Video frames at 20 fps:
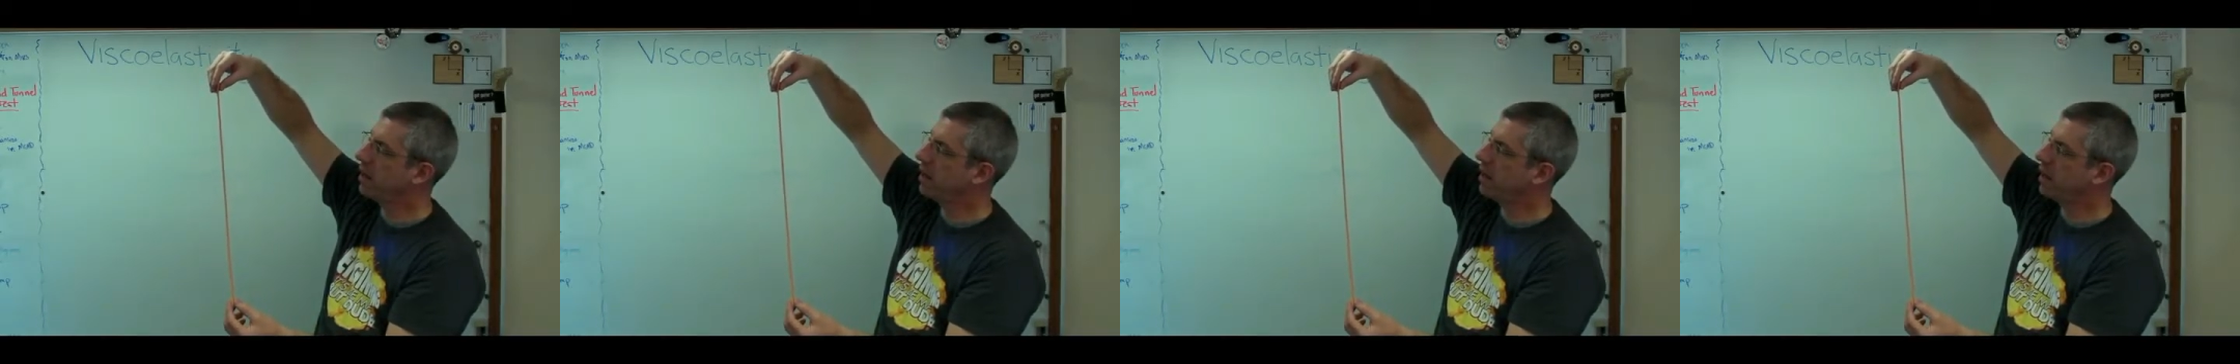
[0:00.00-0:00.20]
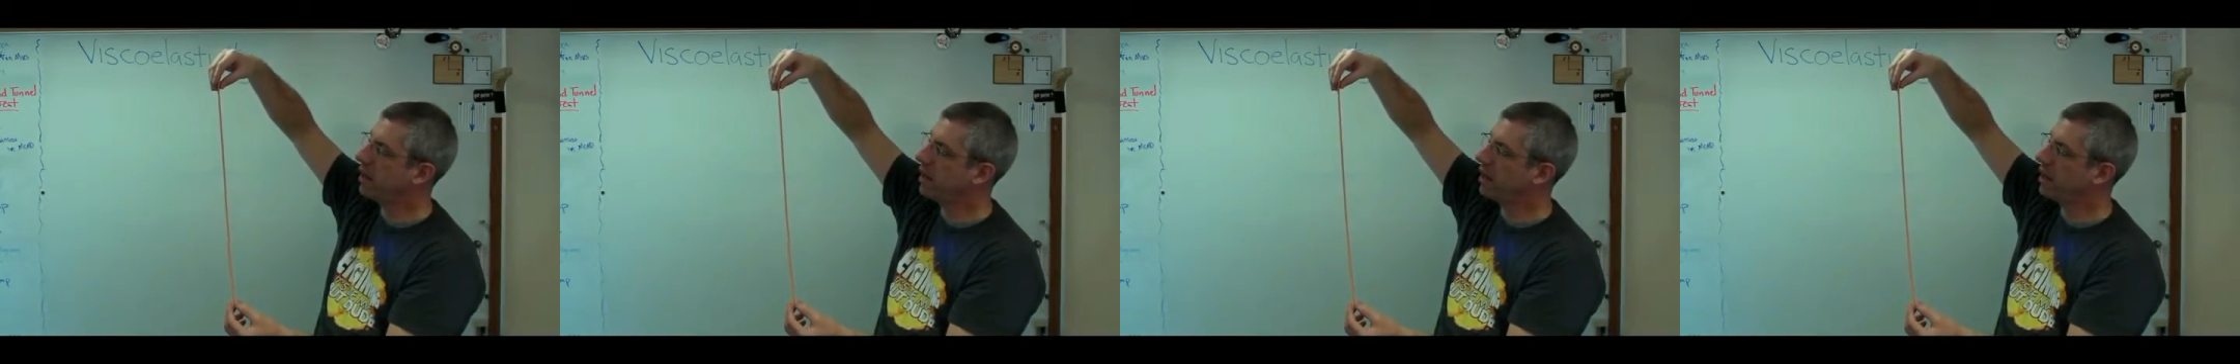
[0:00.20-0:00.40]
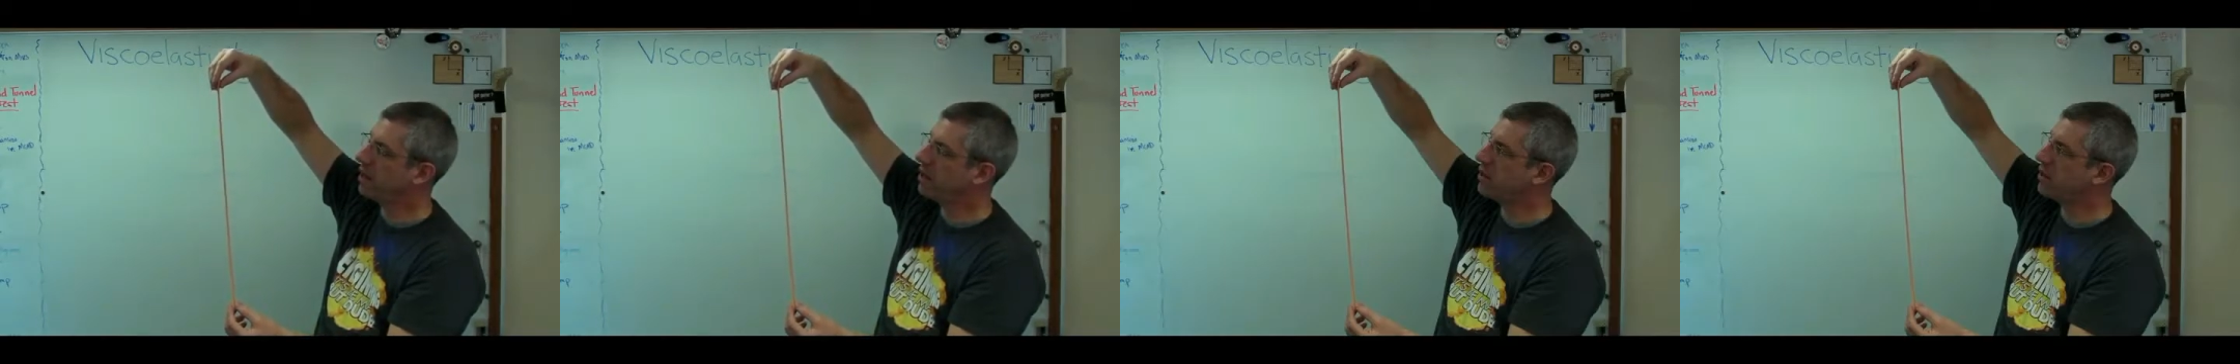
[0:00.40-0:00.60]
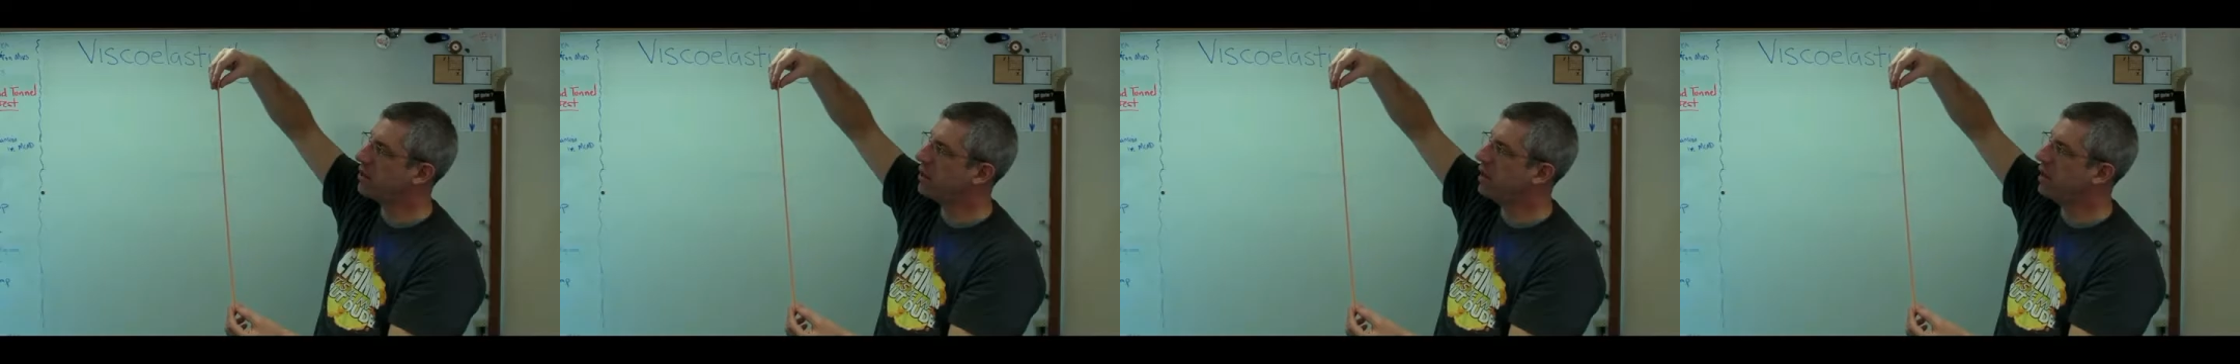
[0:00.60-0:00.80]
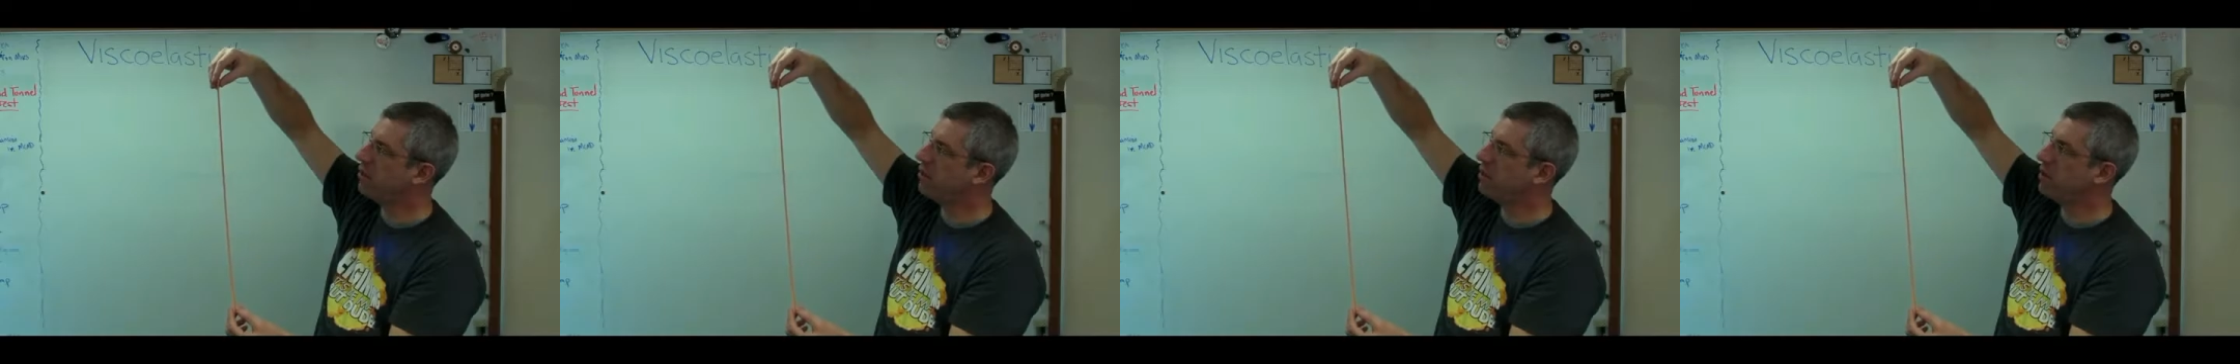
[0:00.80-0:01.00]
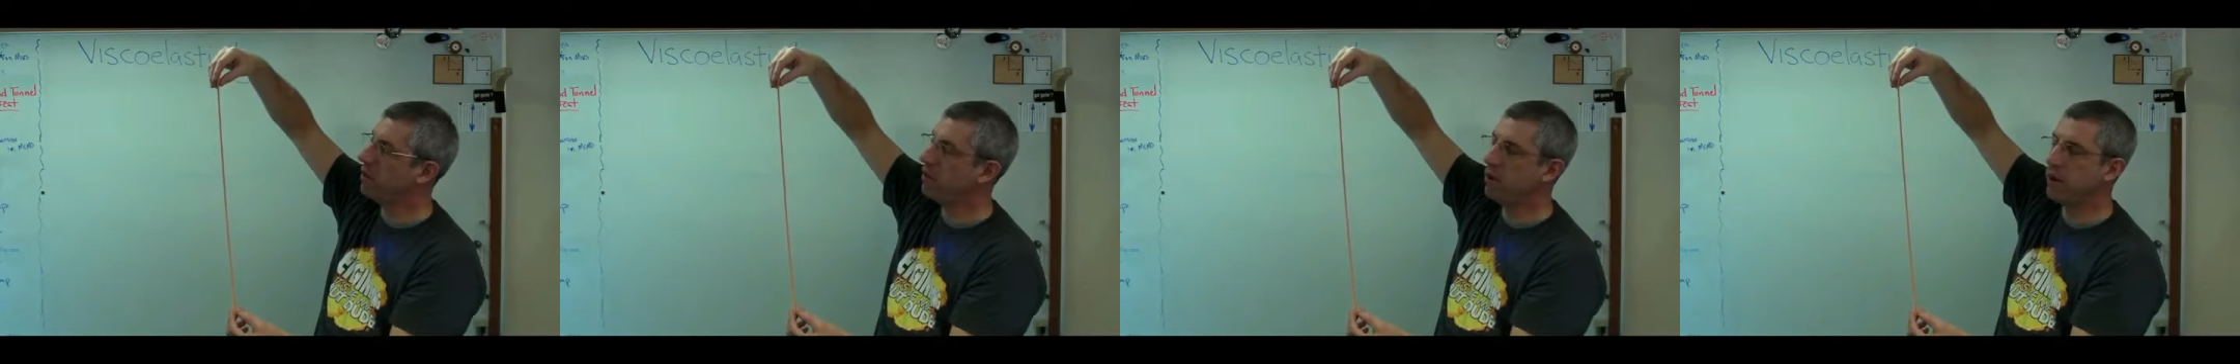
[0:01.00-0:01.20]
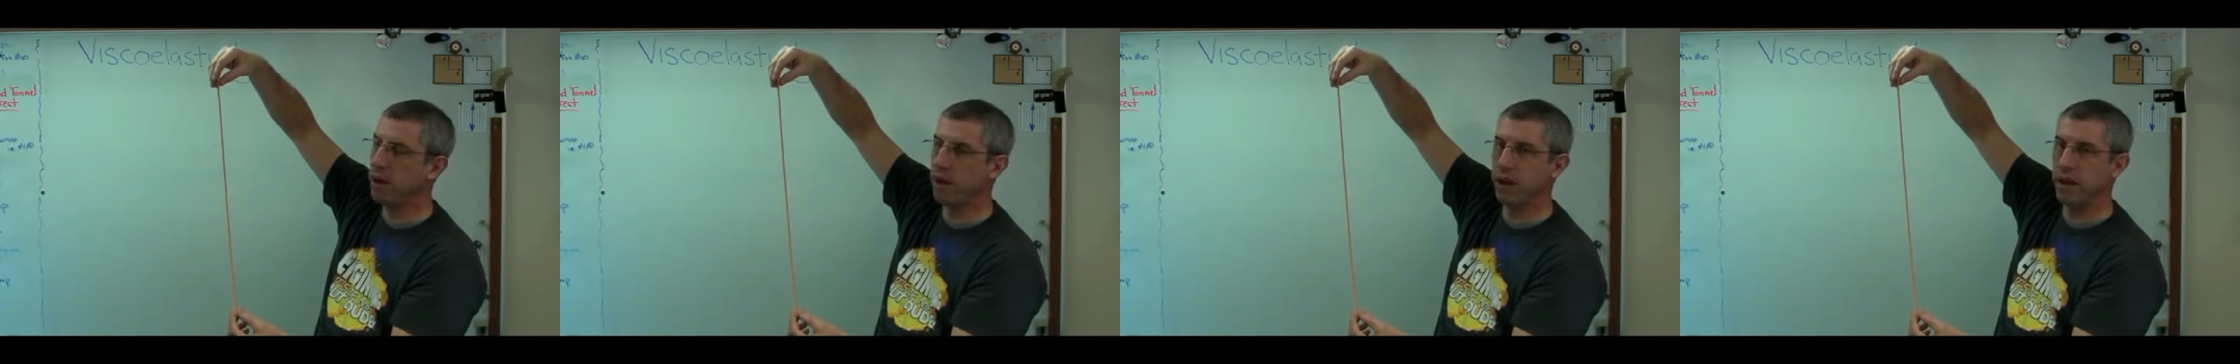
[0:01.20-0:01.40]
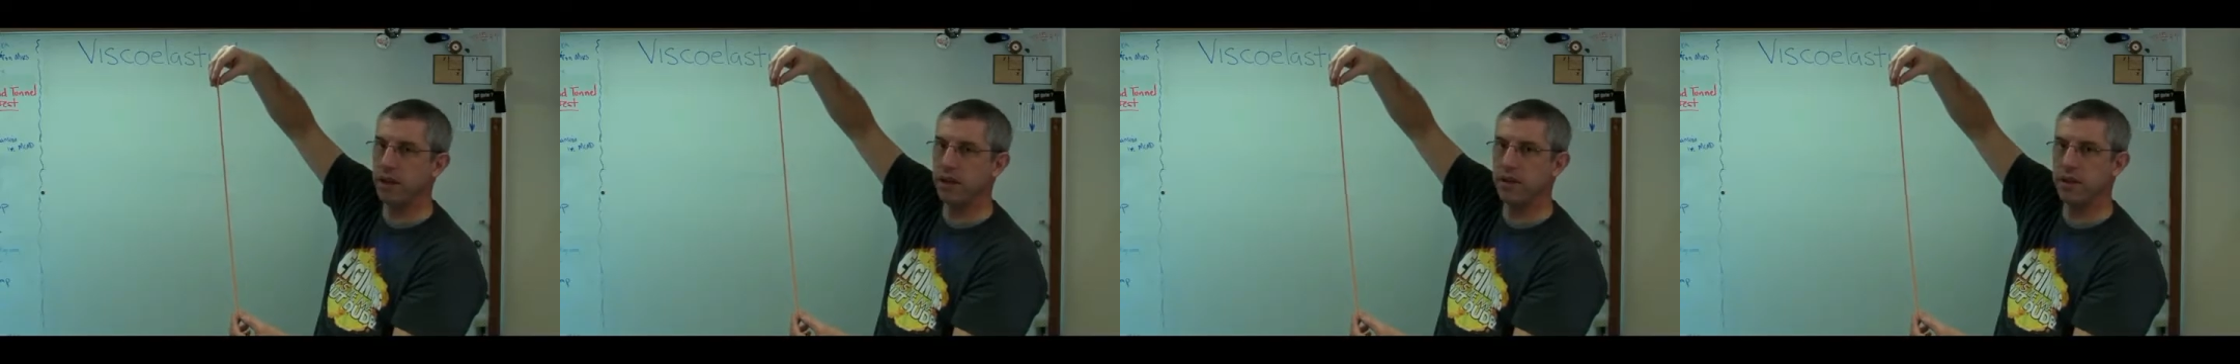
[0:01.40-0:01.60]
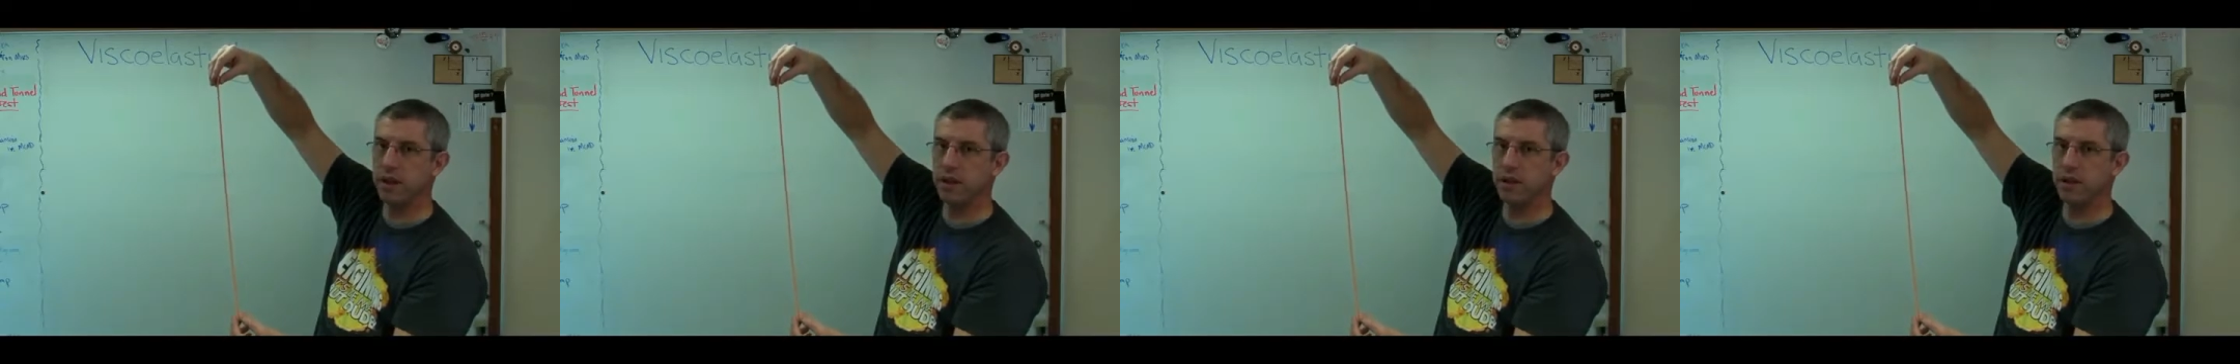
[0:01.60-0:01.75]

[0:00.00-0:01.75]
and I can just keep doing this